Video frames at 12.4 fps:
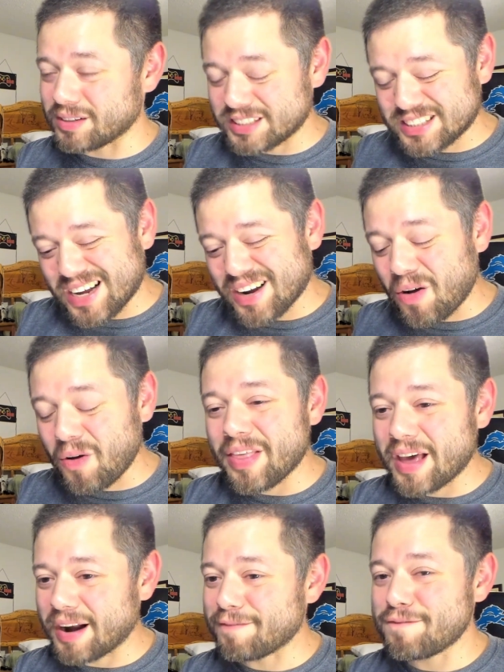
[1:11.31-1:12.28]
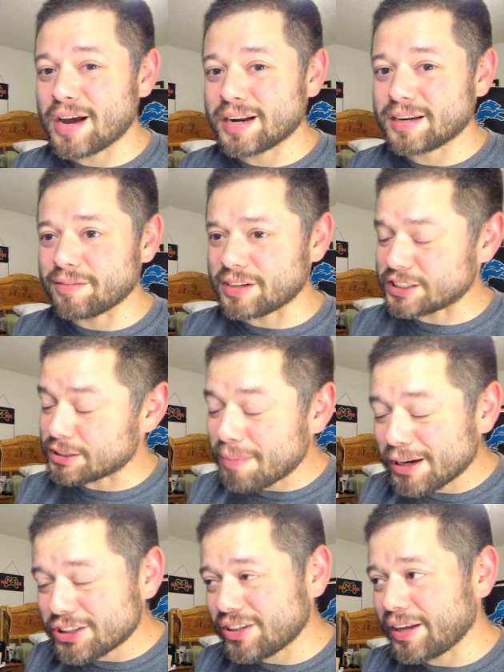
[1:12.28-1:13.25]
It's not all that effective,
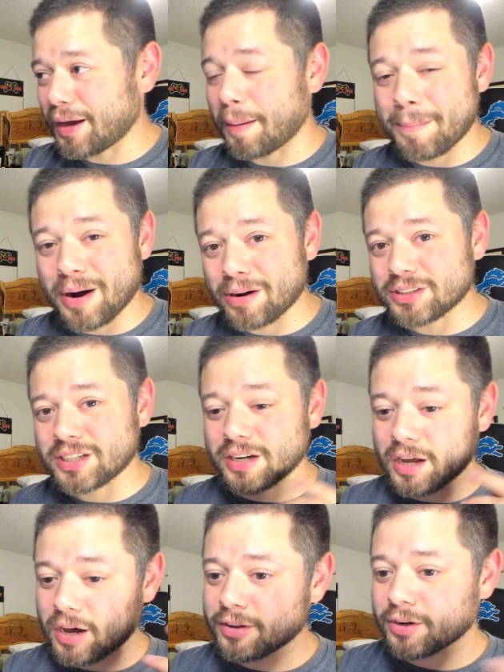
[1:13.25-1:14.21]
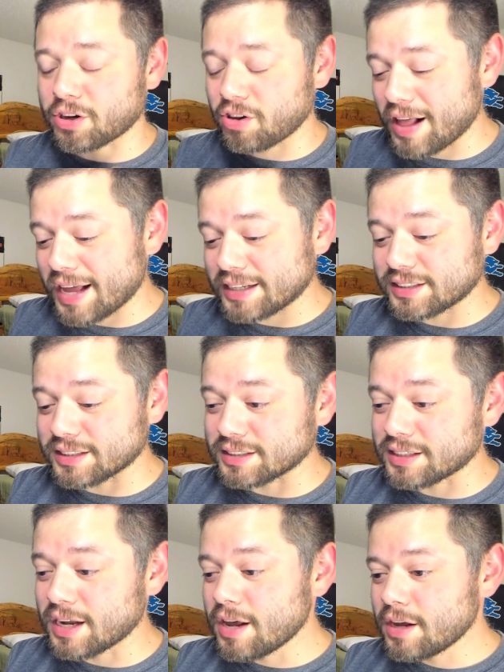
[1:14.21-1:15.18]
especially in comparison to other
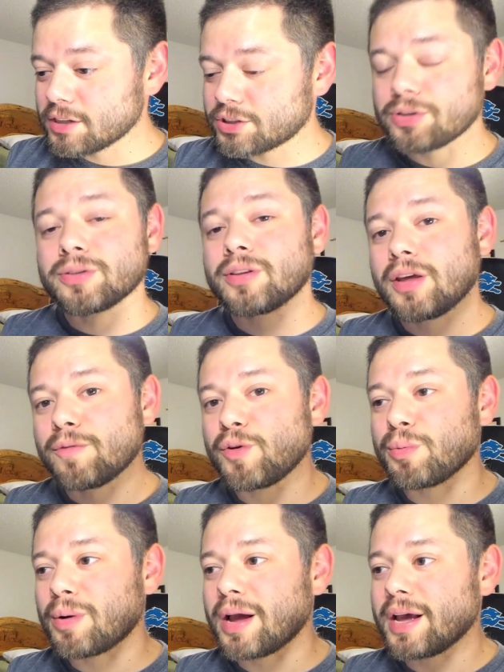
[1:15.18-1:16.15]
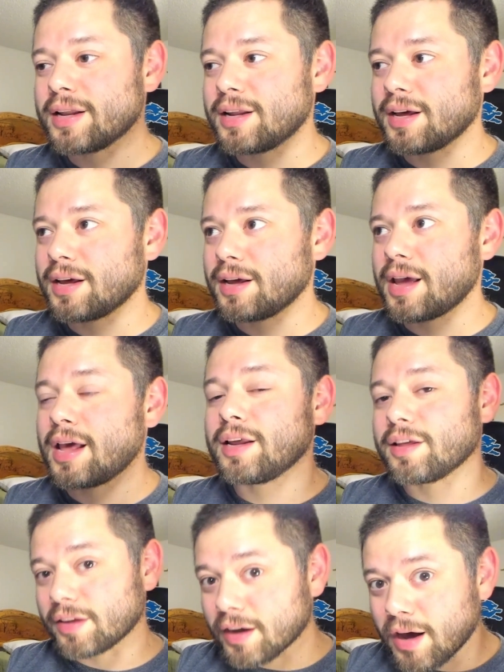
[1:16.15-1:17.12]
classes. Certainly if you read
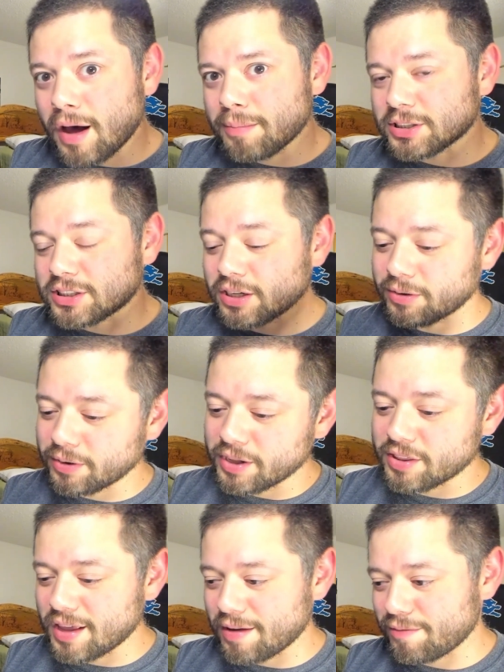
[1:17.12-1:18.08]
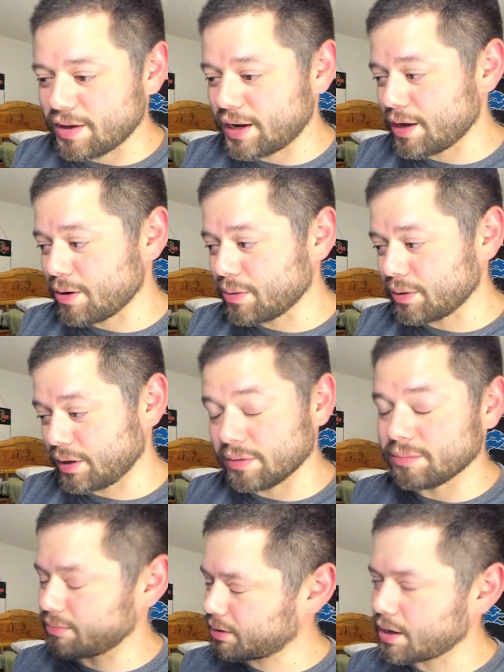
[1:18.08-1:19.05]
any of the comments underneath that video, you
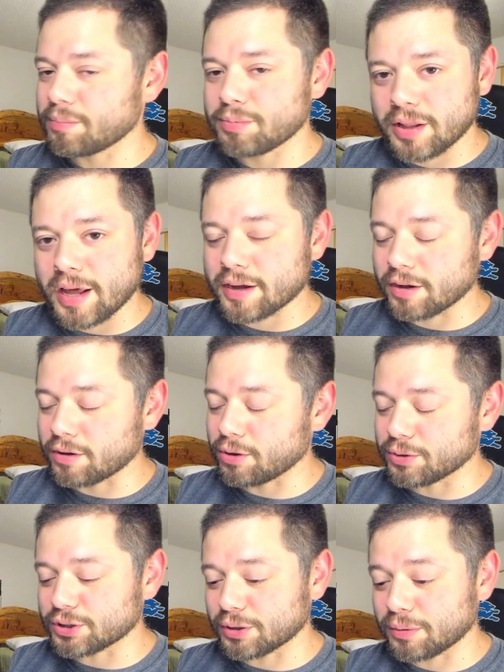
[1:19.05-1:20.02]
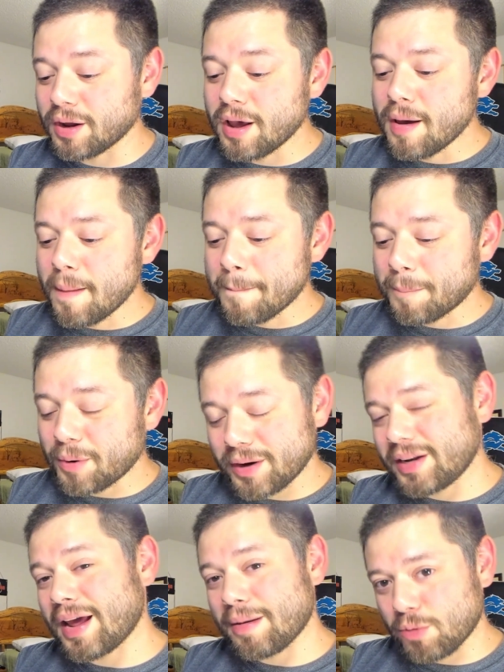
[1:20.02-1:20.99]
come to that conclusion
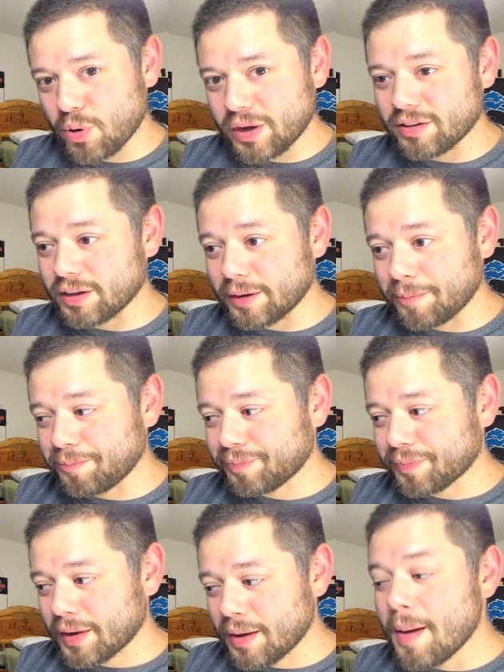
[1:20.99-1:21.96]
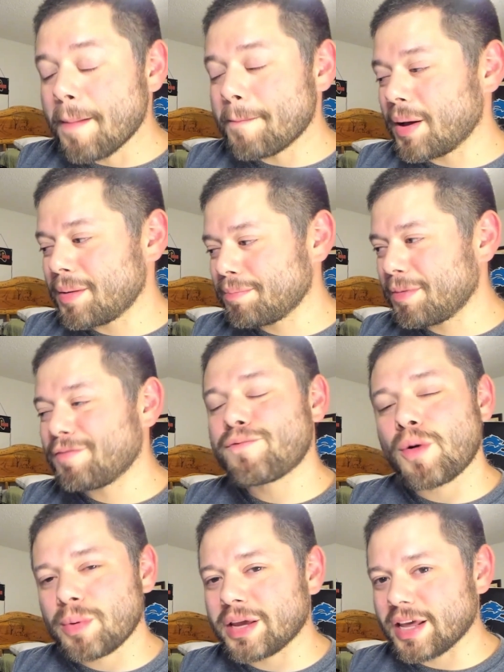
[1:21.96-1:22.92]
pretty damn quickly. But
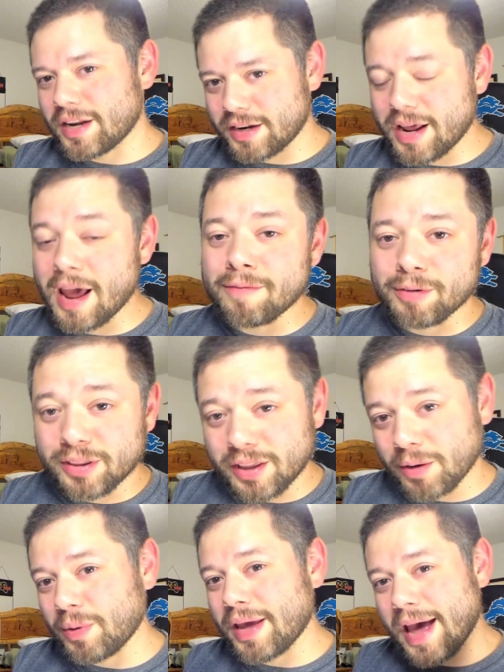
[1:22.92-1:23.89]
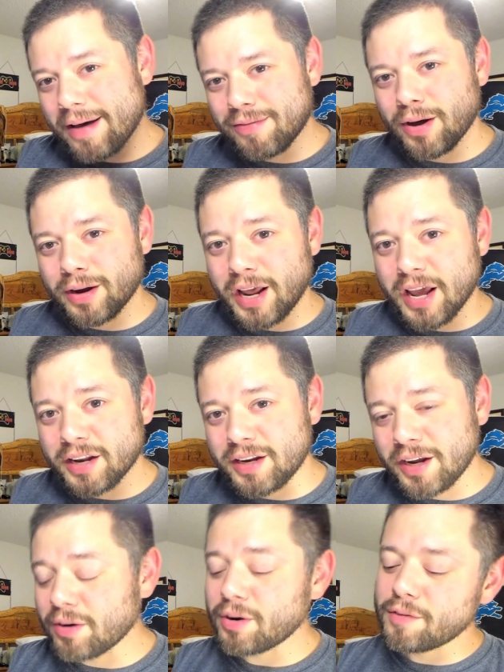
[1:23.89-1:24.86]
before we get into everything we have on hand
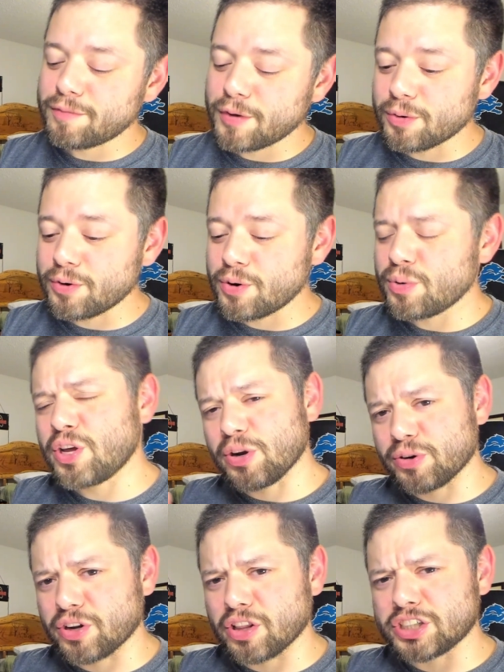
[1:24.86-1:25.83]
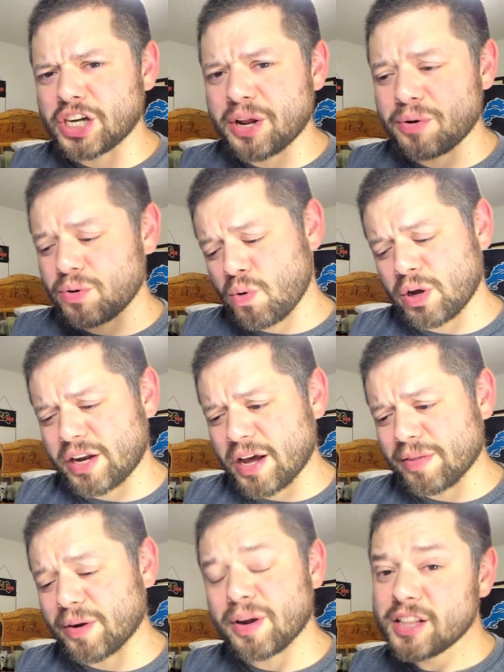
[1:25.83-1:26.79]
here, if you're new here to the channel, go on
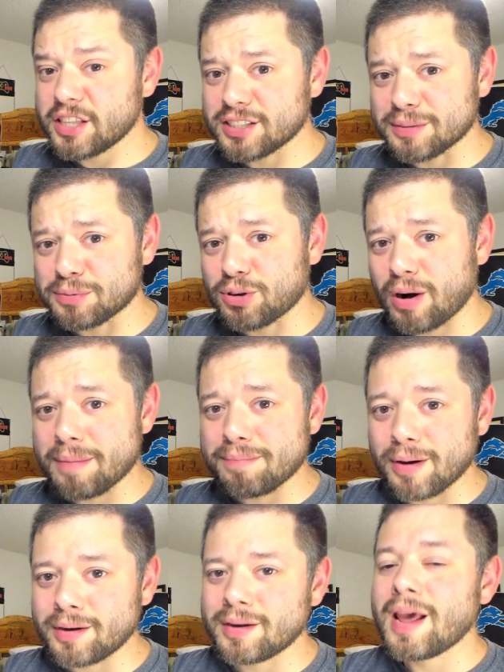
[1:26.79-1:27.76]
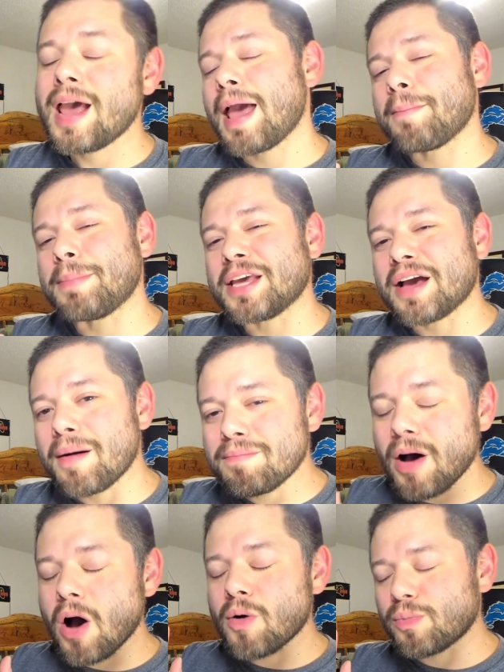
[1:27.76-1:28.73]
down there, hit the subscribe button, and
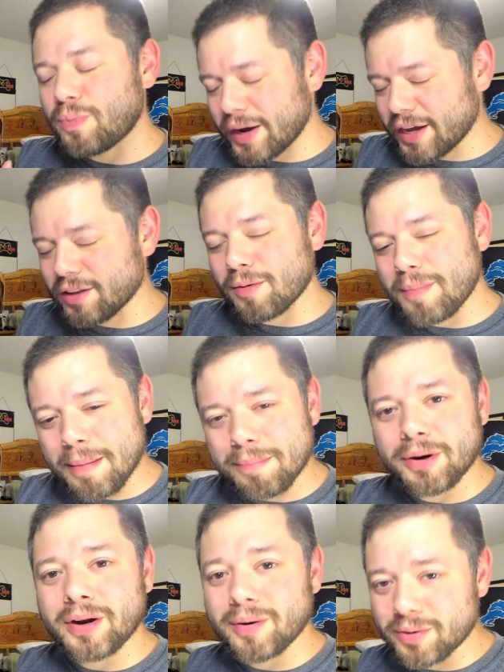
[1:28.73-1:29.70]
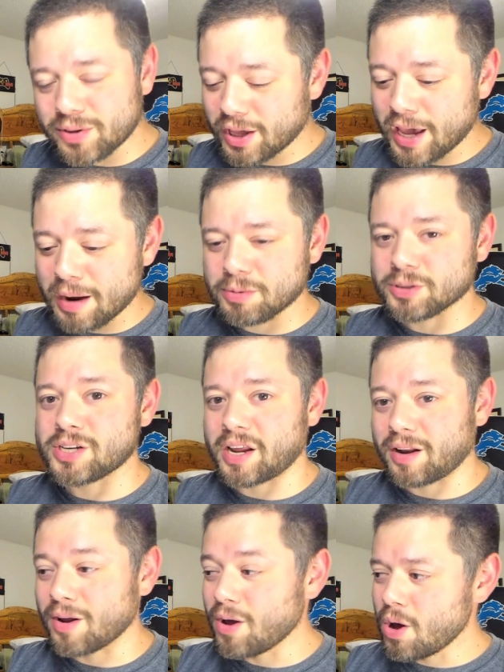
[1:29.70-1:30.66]
become a regular member here at the Gamer's
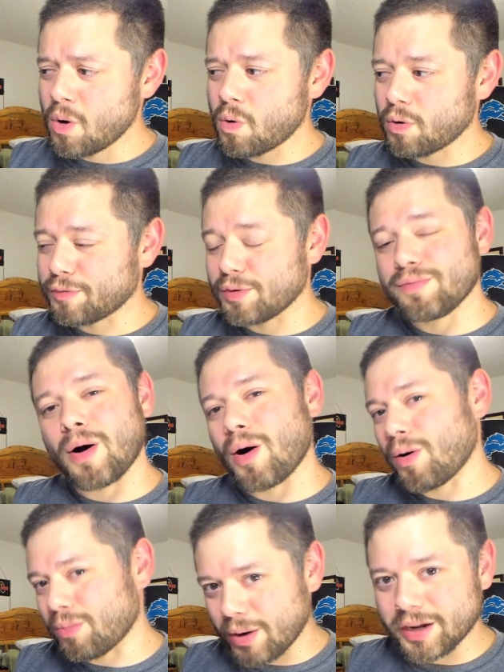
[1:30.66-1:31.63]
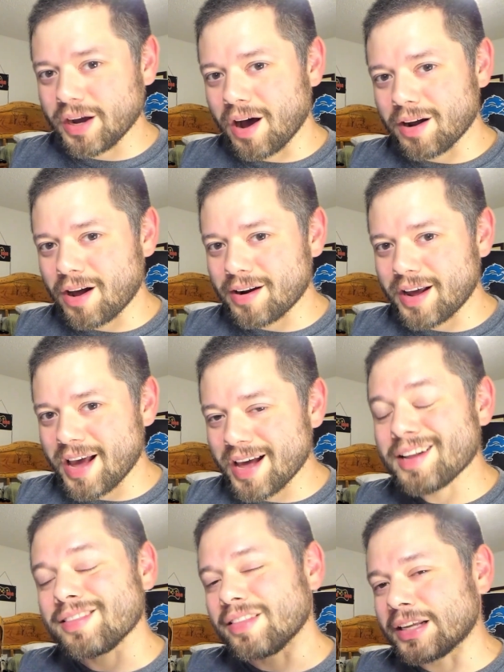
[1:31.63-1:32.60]
Den. Or if you've already gone on
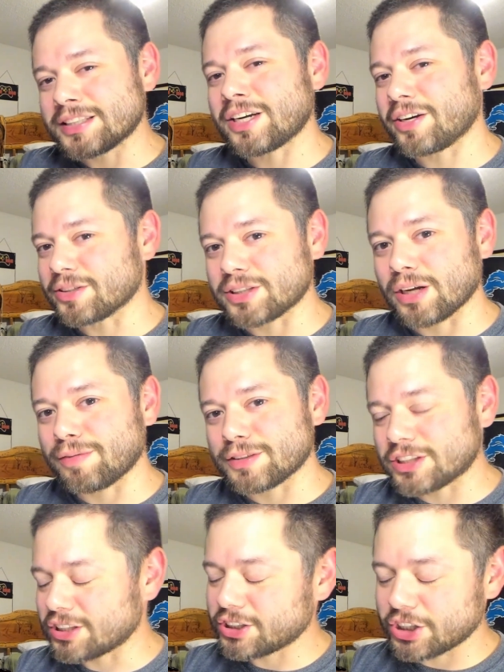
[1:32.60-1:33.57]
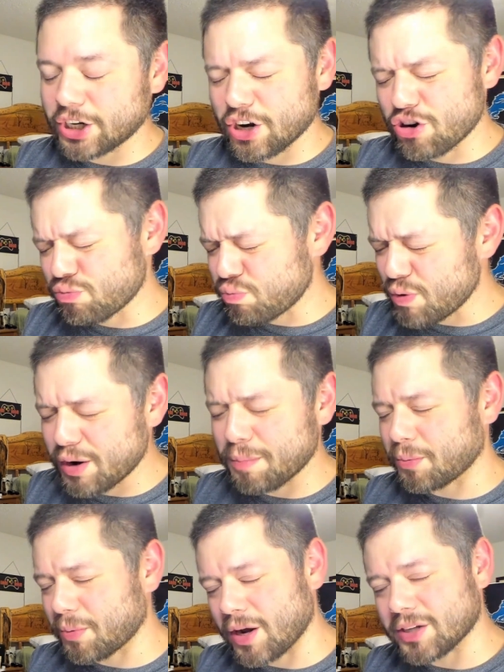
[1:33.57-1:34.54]
ahead and listed yourself on such an
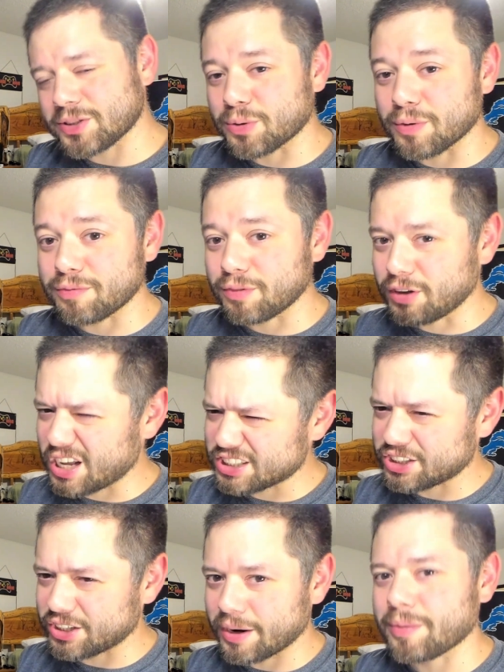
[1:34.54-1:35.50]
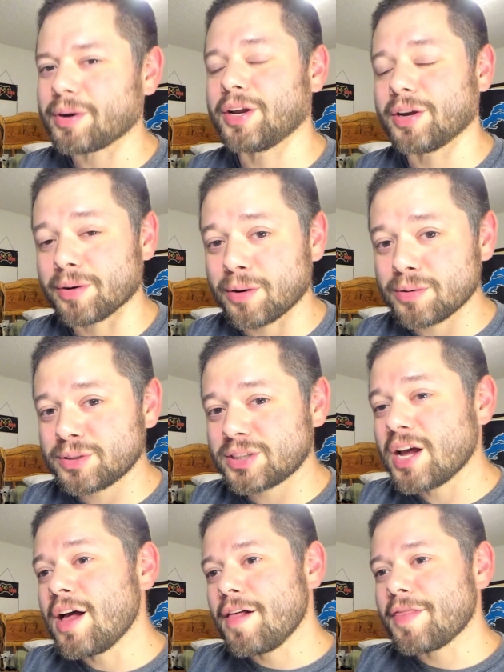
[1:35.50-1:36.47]
incredible roster of legendary heroes,
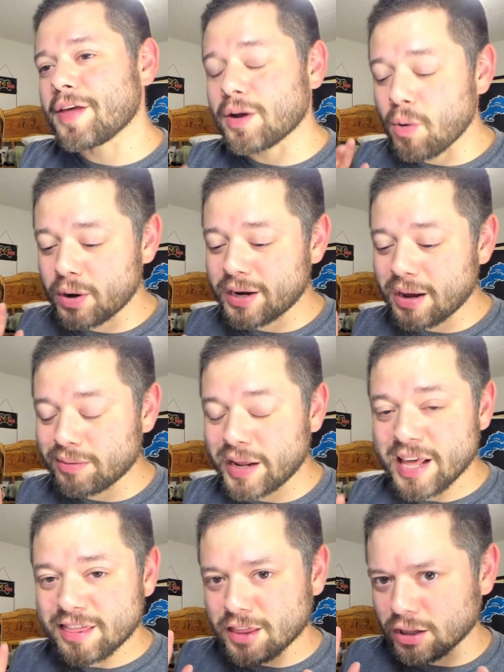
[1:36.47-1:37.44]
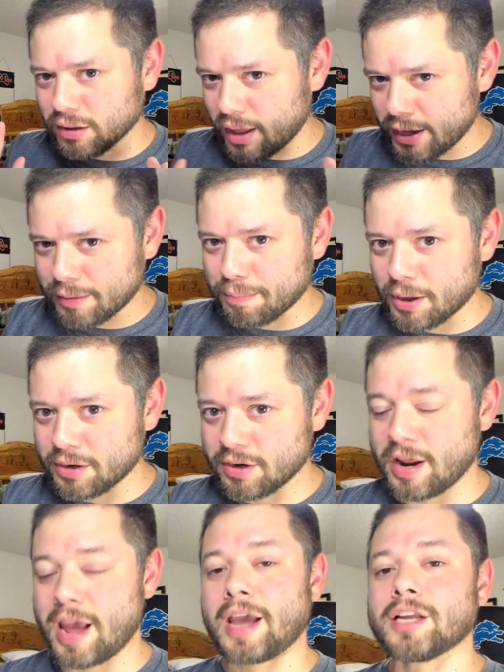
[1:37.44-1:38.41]
then go on down to hit the like
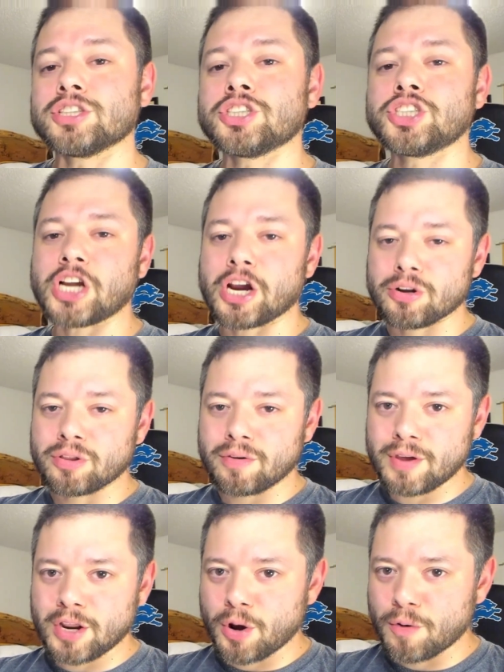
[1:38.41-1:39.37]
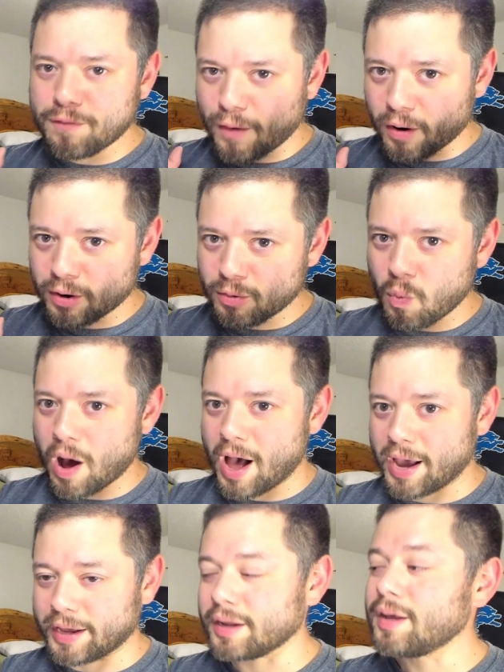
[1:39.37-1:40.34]
button and share the video far and
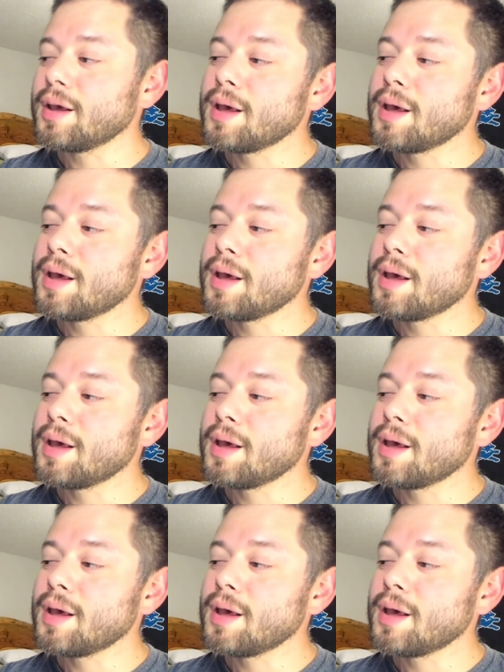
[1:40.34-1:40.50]
wide.